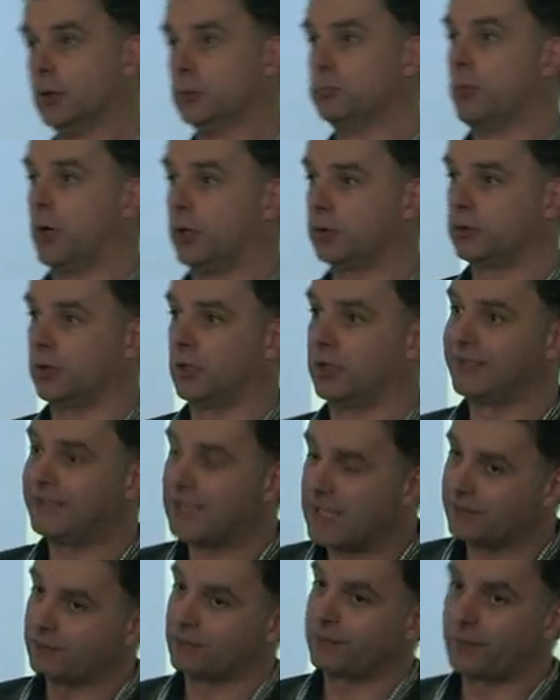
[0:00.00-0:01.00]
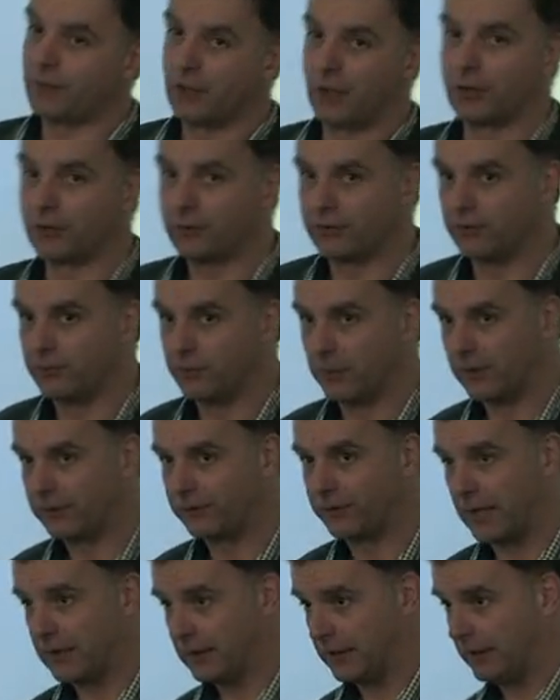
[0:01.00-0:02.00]
model against the likes of
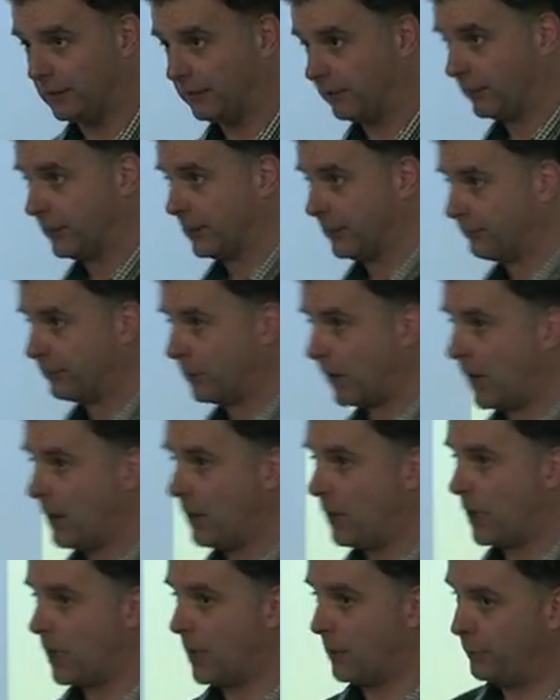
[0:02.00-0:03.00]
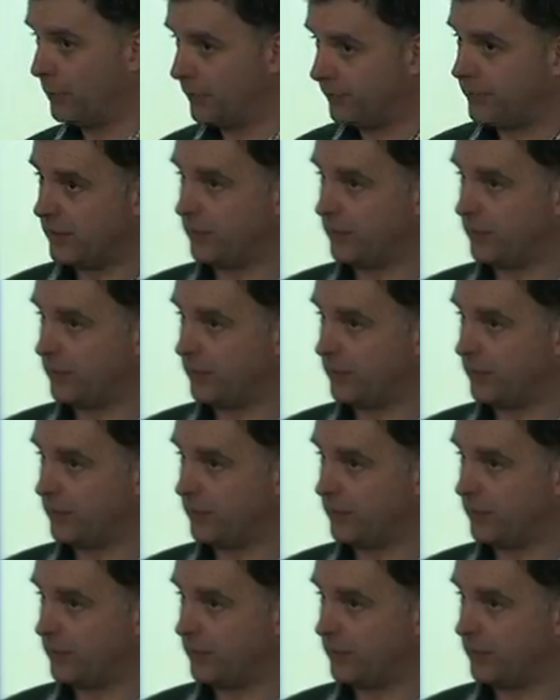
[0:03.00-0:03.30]
Mercedes, but